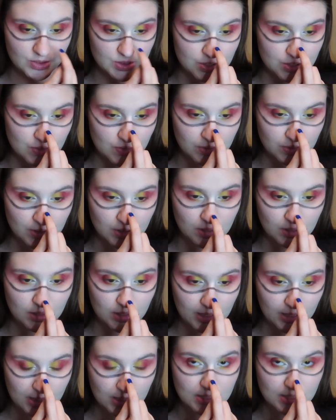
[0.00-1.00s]
2 little
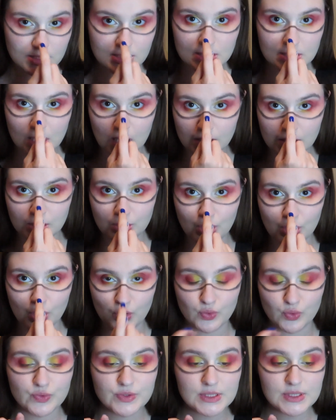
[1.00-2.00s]
lines on the
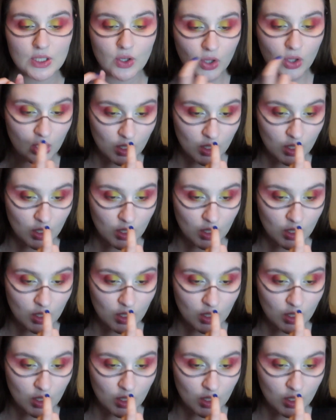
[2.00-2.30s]
nose.